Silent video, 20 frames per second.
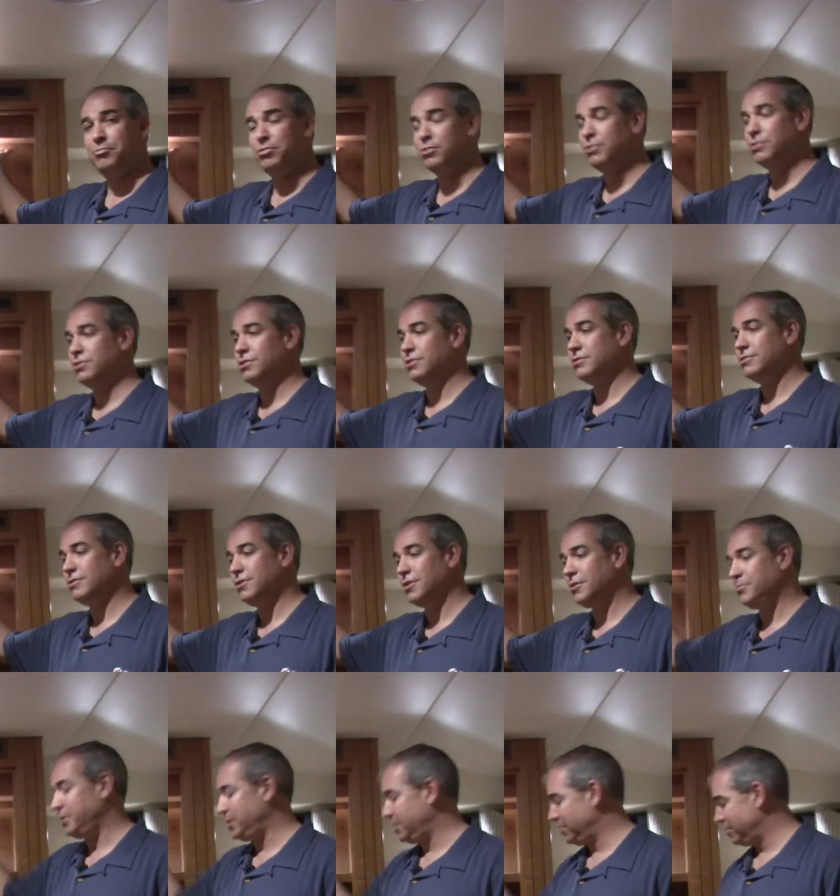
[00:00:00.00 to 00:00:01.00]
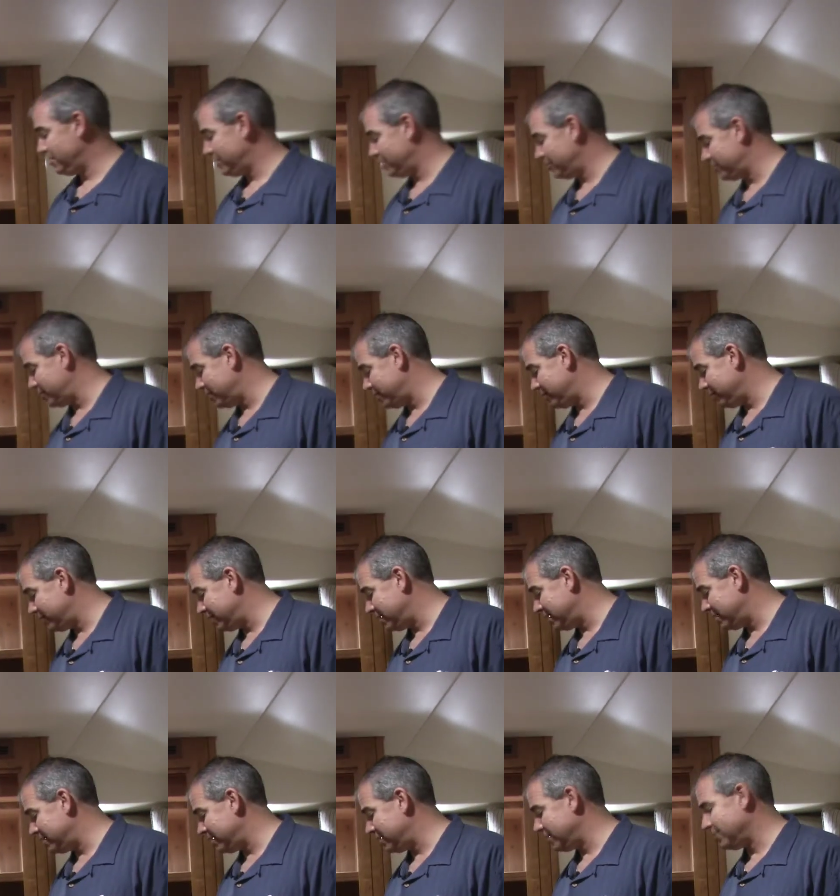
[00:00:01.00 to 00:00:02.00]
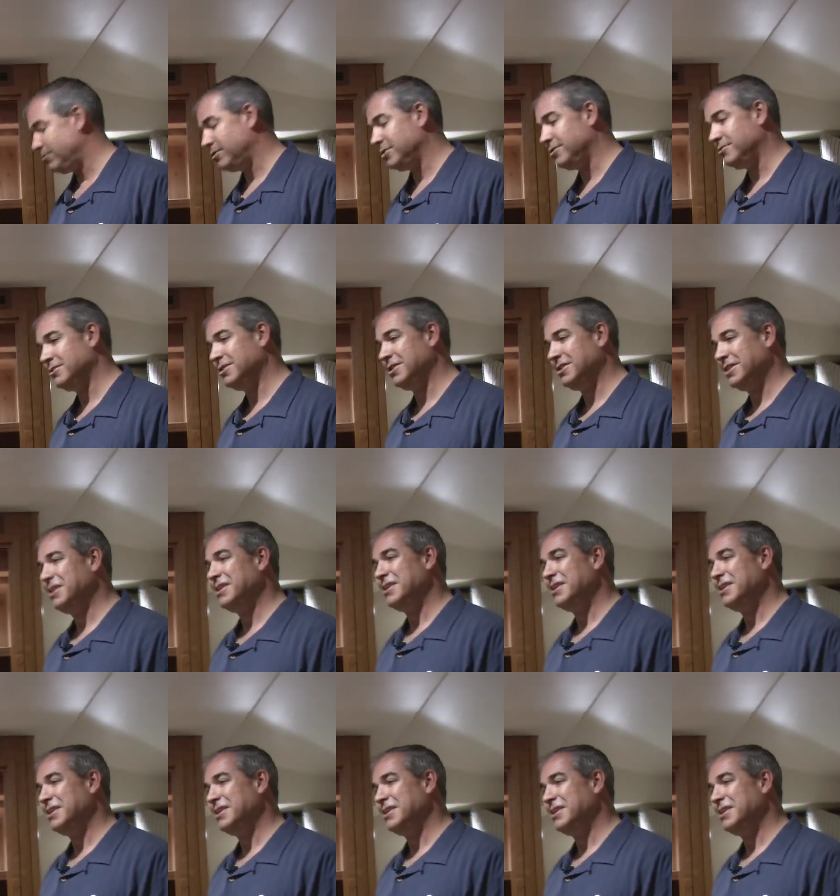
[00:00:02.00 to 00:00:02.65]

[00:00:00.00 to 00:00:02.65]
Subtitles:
portion up here and their shelves down there. Well,